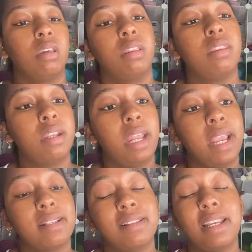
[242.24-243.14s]
The
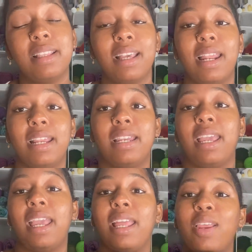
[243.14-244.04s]
next thing that I
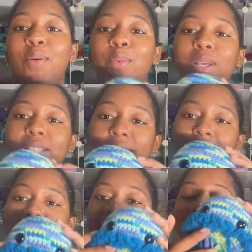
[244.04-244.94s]
did was
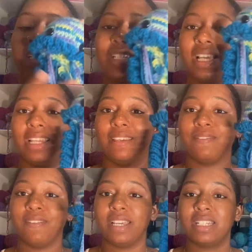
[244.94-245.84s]
this
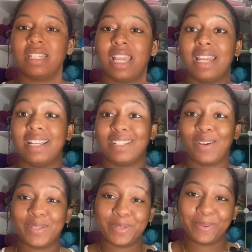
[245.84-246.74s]
jellyfish, and it's
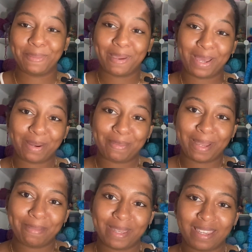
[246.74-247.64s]
also a pattern
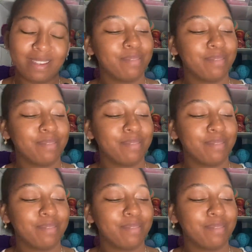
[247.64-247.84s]
by me.